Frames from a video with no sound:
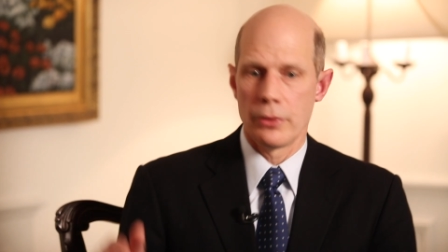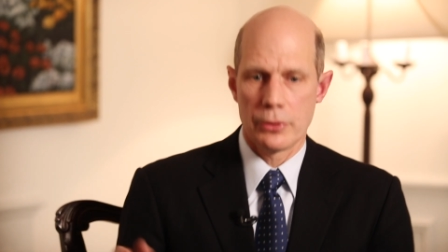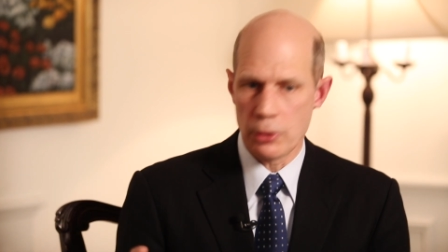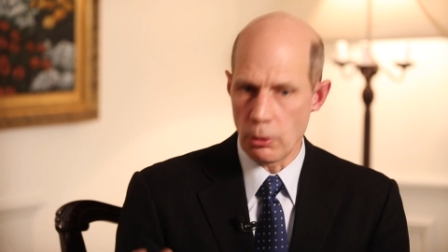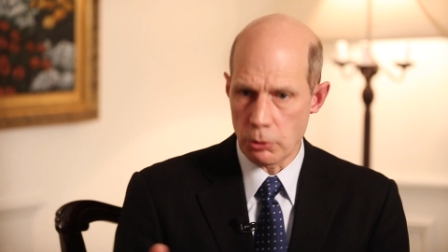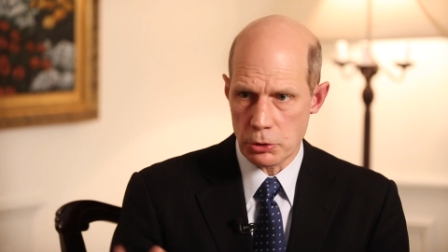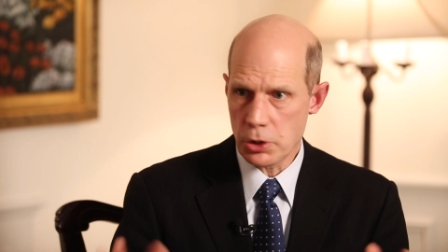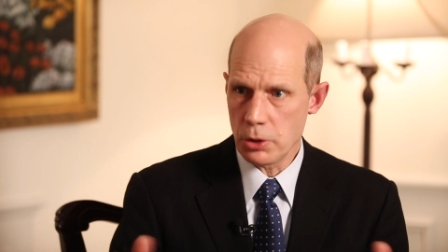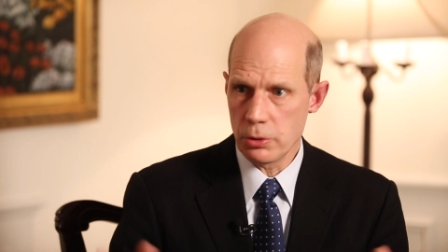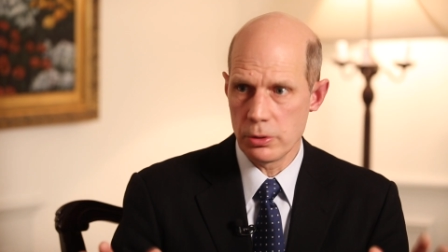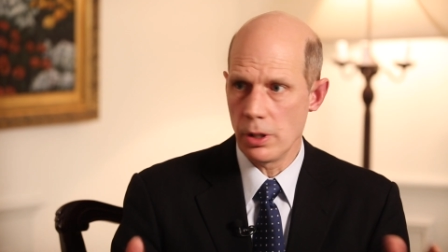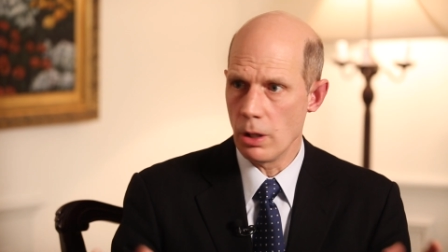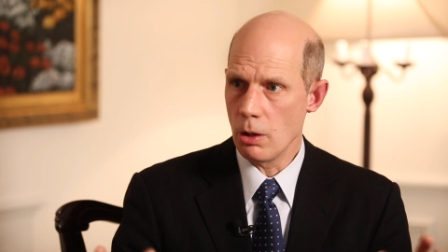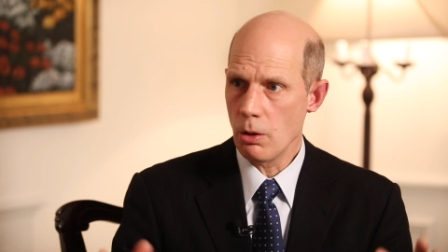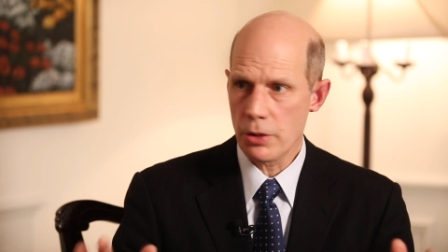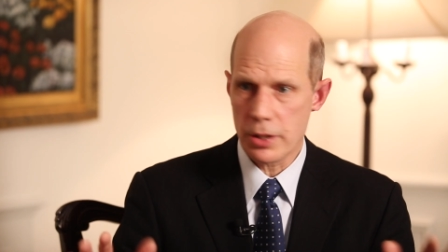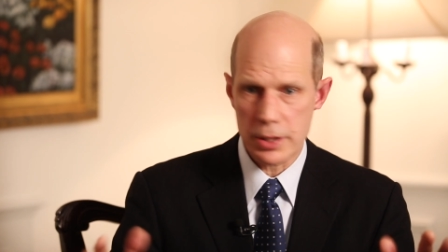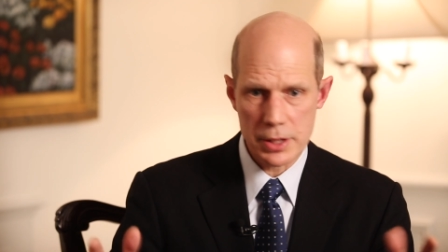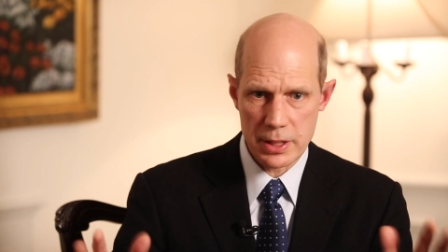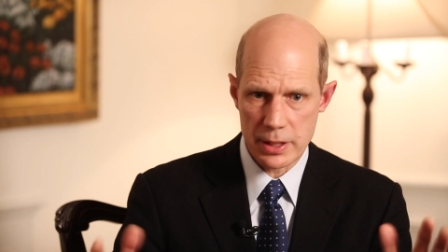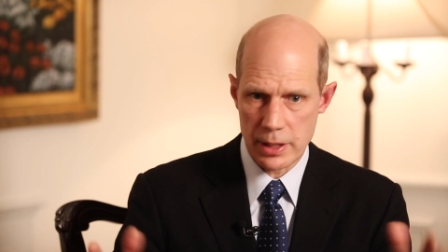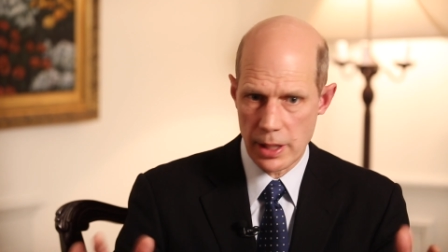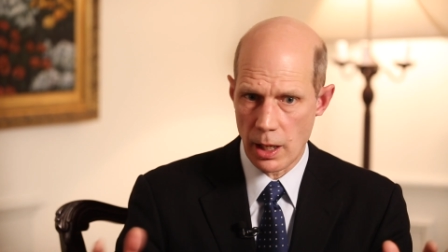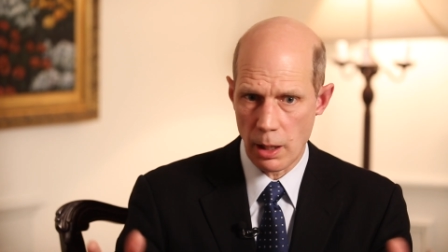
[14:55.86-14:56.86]
Don't you know the
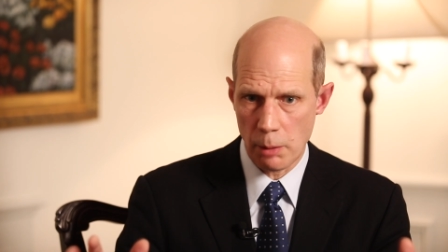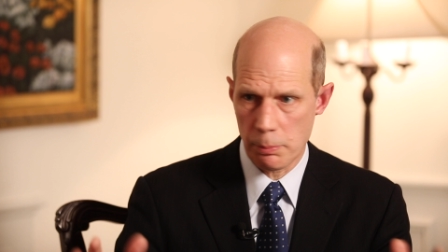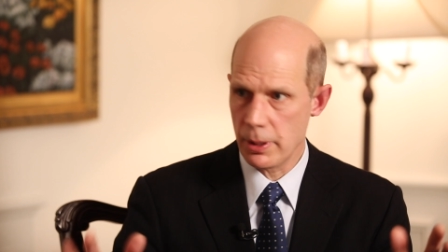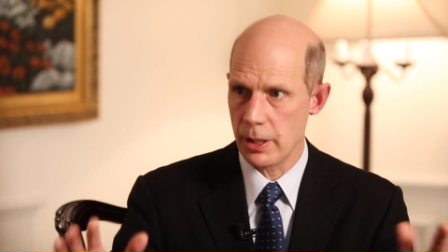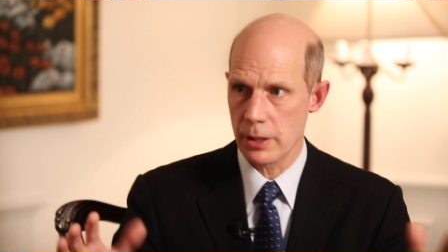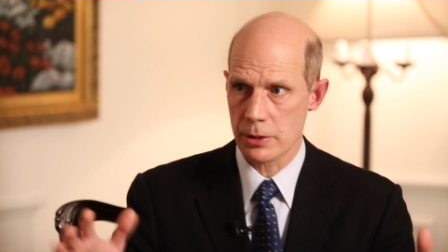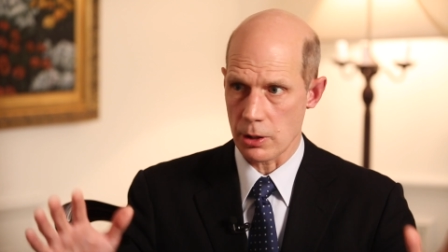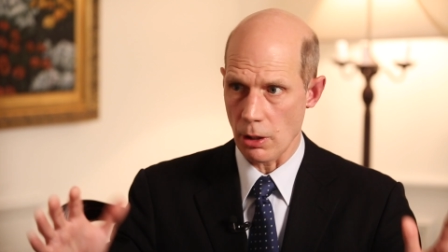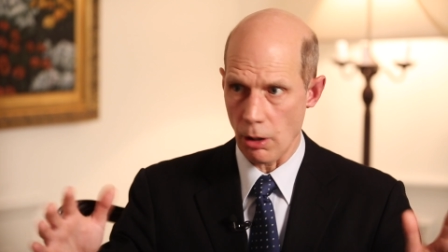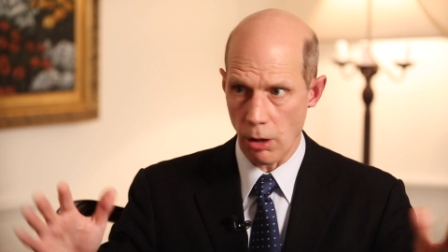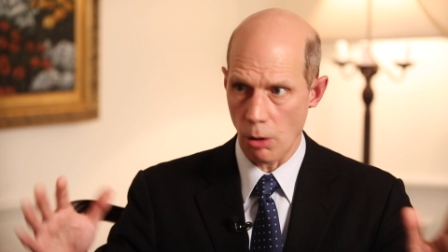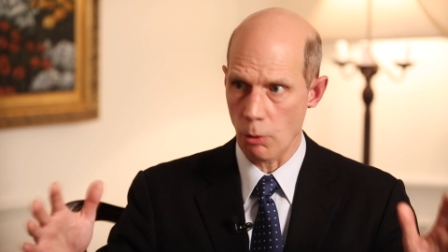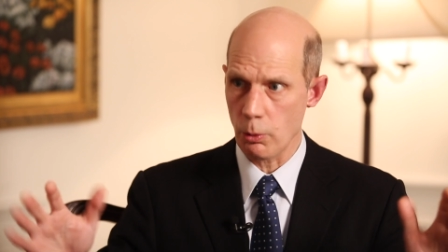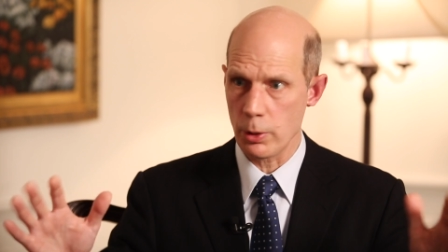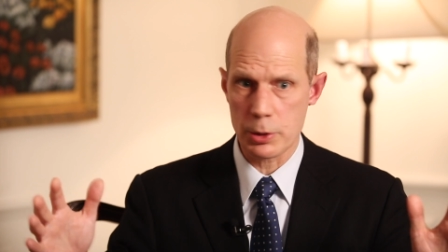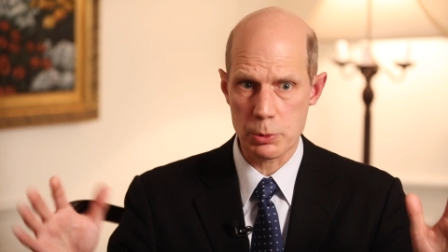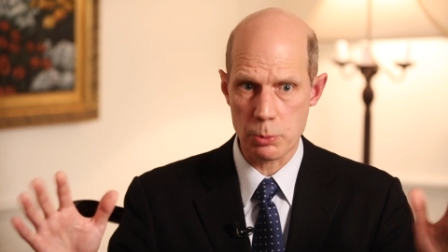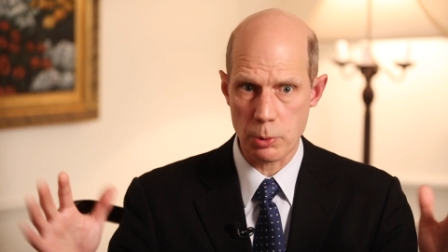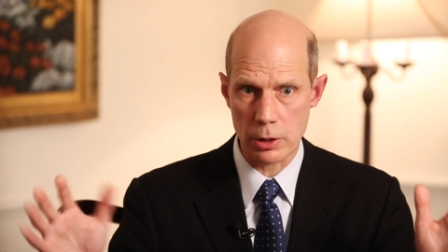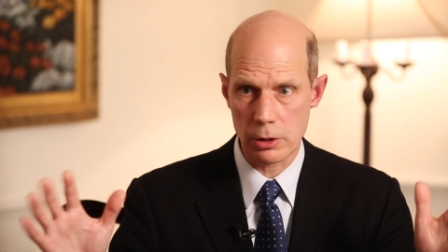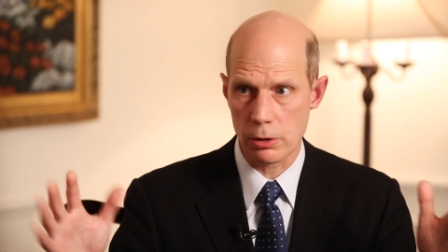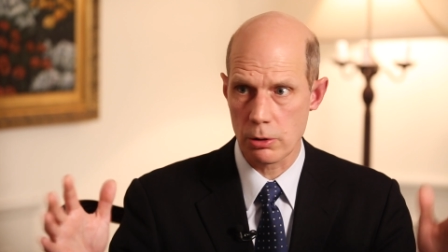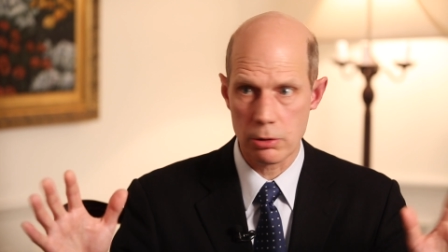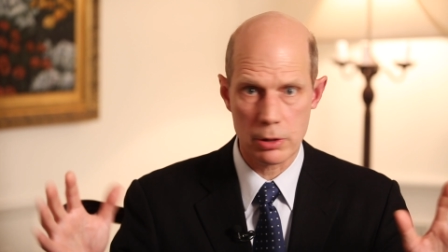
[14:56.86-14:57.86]
CLB is always
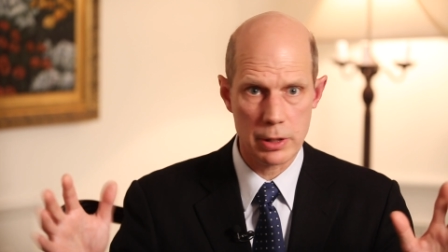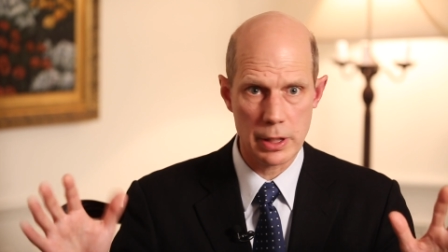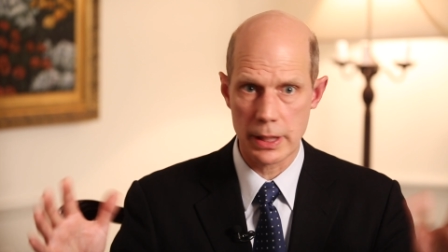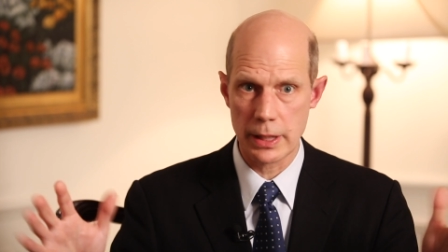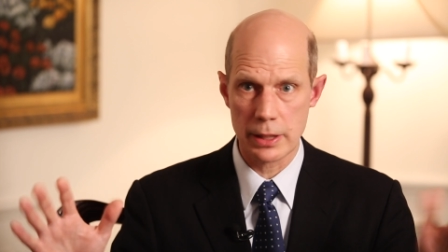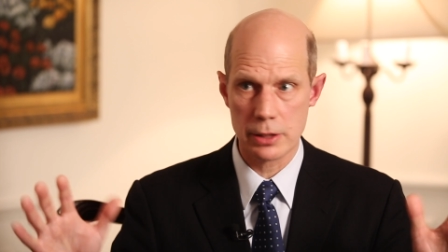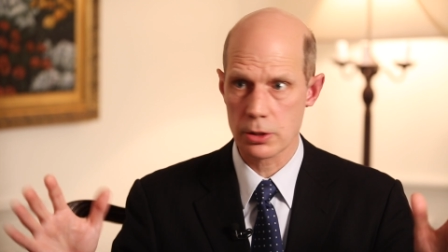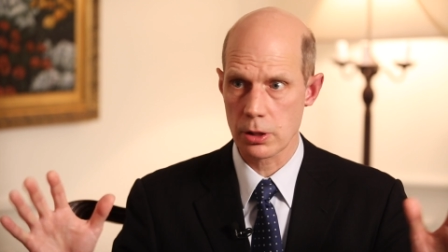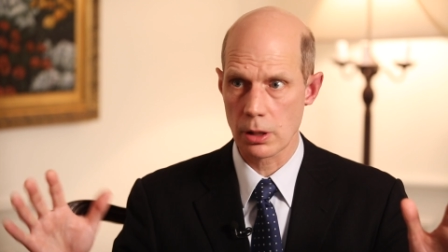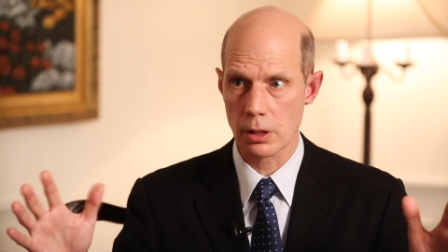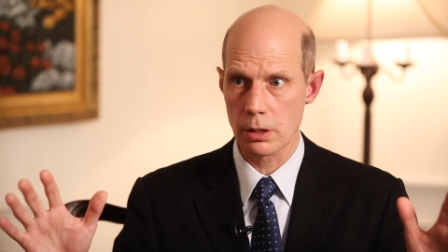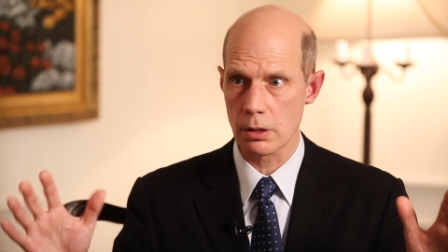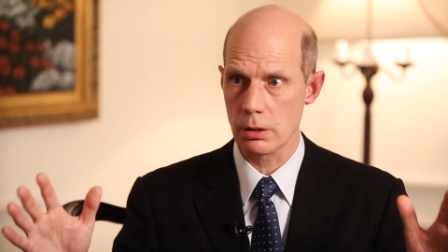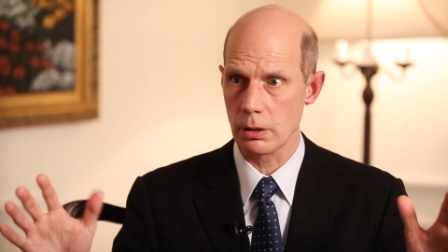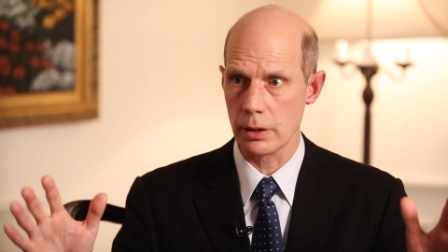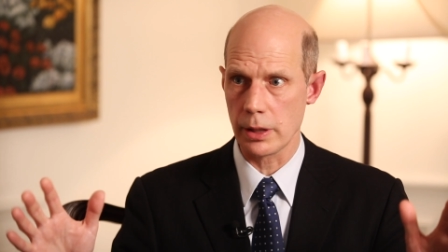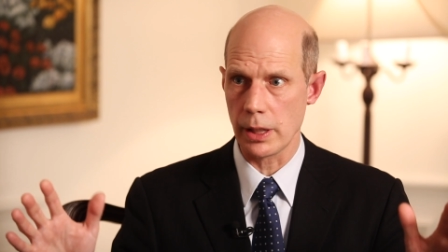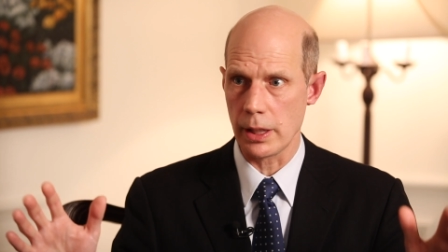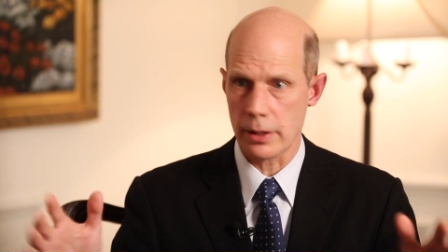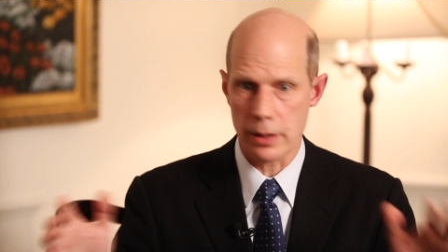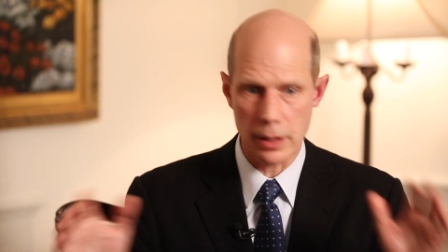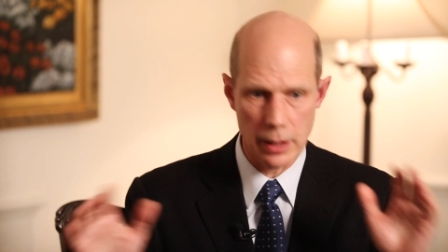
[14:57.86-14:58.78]
recruited internally?